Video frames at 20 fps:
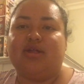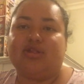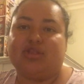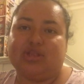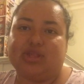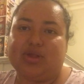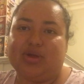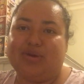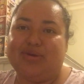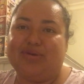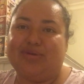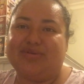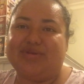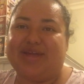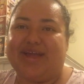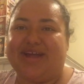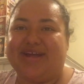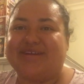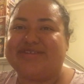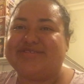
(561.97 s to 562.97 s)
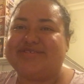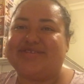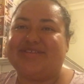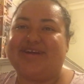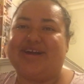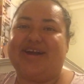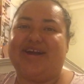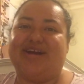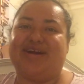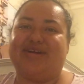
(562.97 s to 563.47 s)
So yeah,
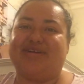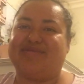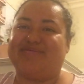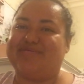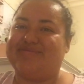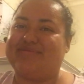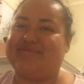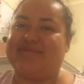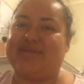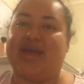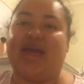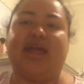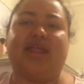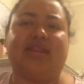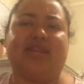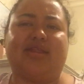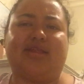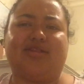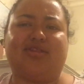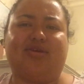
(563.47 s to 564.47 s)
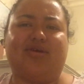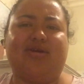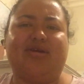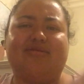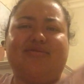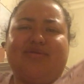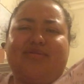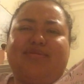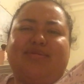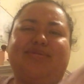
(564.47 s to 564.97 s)
um, and
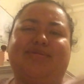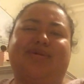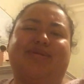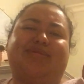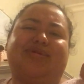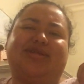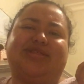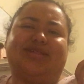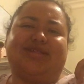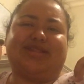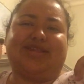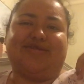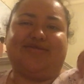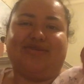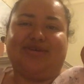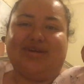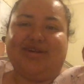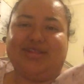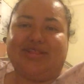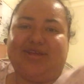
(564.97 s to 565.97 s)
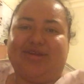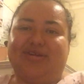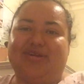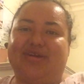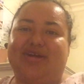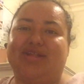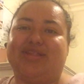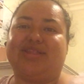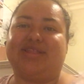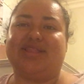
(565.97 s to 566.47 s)
sorry if I'm in my PJs. I forgot to tell
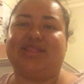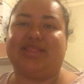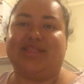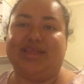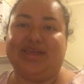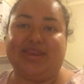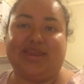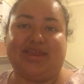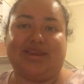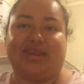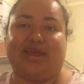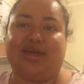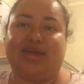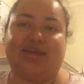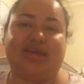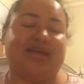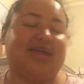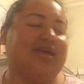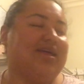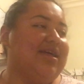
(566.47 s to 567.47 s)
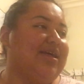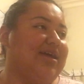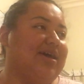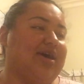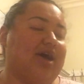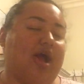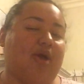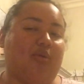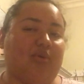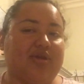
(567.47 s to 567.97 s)
you guys. It's late at night.
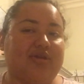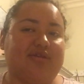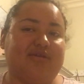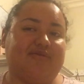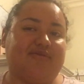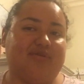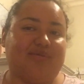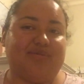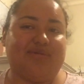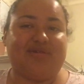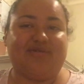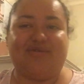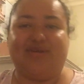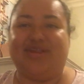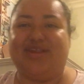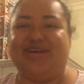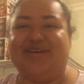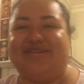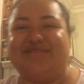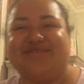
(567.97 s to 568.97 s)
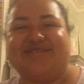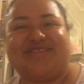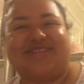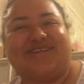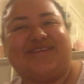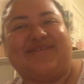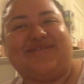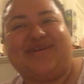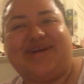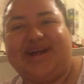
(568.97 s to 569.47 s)
I wanted to film this video,
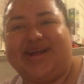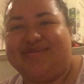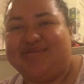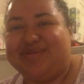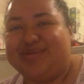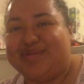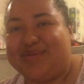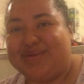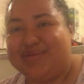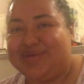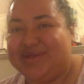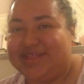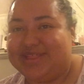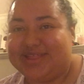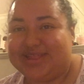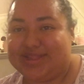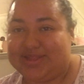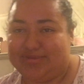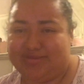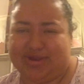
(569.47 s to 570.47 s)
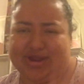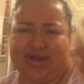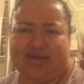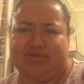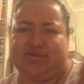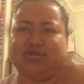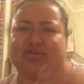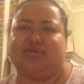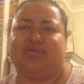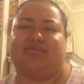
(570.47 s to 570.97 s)
so I'm in my PJs and my
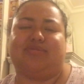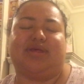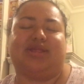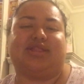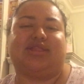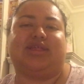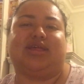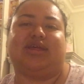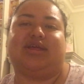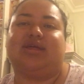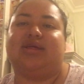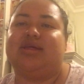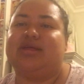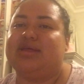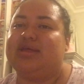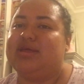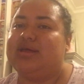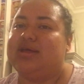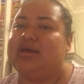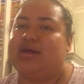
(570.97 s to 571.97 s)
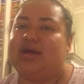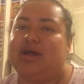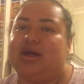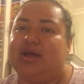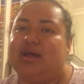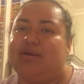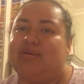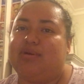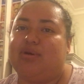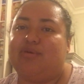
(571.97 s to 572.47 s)
hair is a little messy.
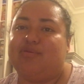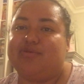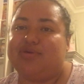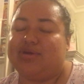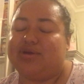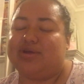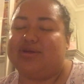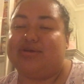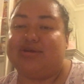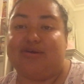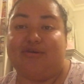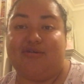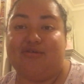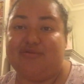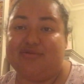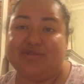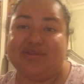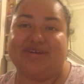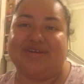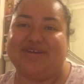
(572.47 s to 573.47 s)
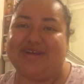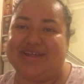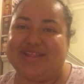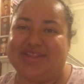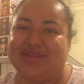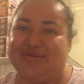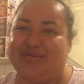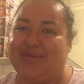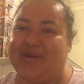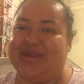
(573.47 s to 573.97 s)
Um, hope you, hopefully you
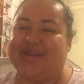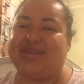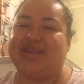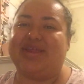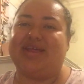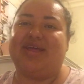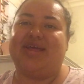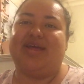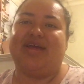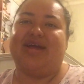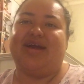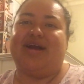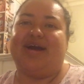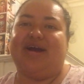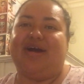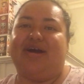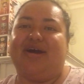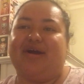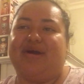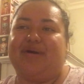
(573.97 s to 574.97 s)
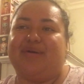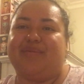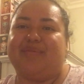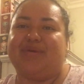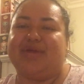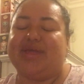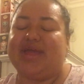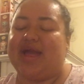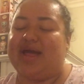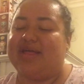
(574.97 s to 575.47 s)
guys don't mind. Um,
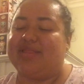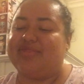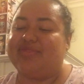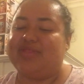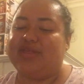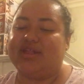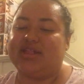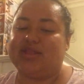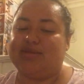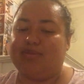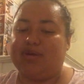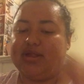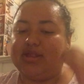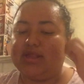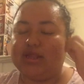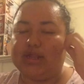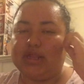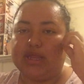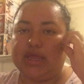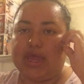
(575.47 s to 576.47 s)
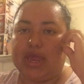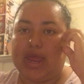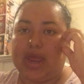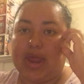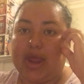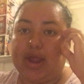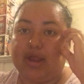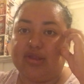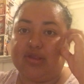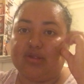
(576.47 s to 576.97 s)
but yeah, that's basically
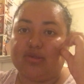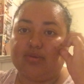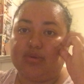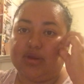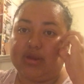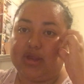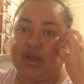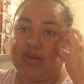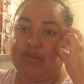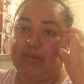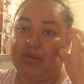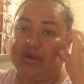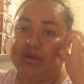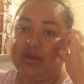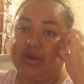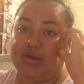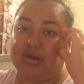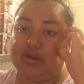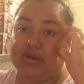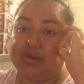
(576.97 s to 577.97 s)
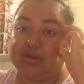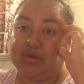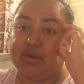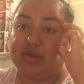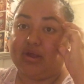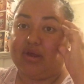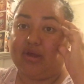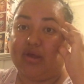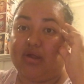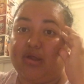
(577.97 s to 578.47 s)
it. I just want to come on here
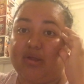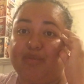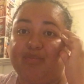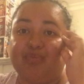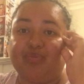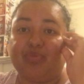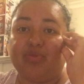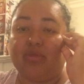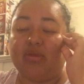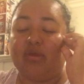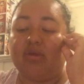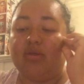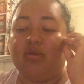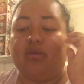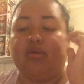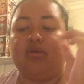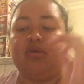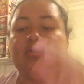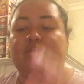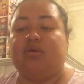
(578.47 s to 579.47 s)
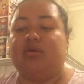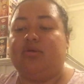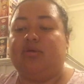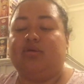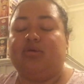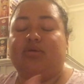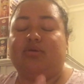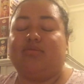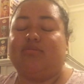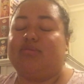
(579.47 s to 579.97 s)
and uh,
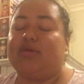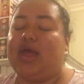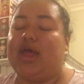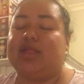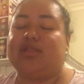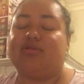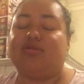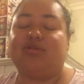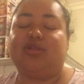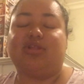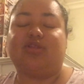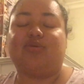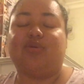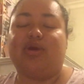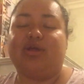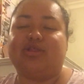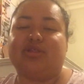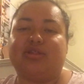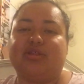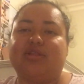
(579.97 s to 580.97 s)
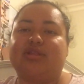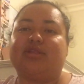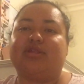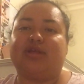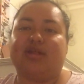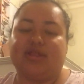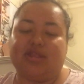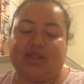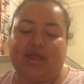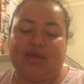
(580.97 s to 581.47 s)
answer these questions
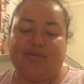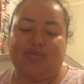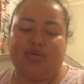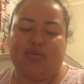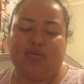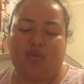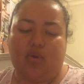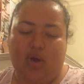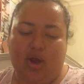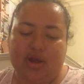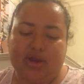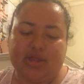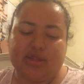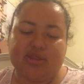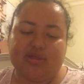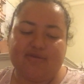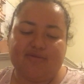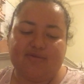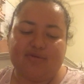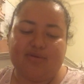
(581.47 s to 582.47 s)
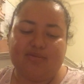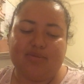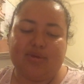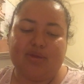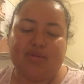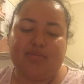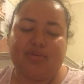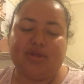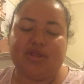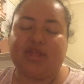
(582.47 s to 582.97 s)
because I've been wanting to film
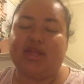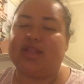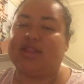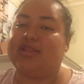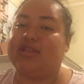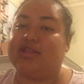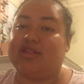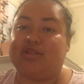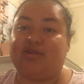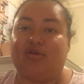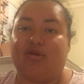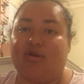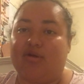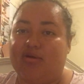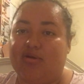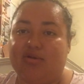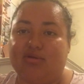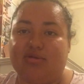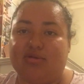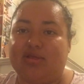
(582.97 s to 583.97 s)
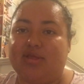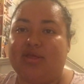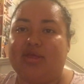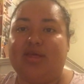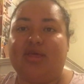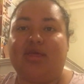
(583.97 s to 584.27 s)
it, but then this girl